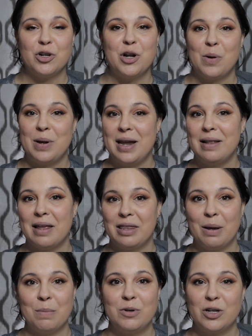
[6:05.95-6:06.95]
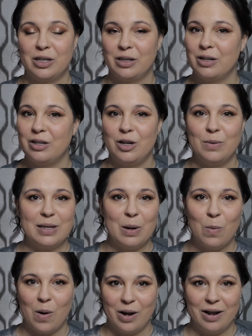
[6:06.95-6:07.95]
No, he let them just do what they
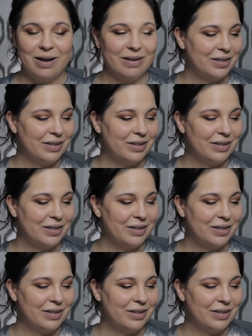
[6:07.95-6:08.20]
wanted.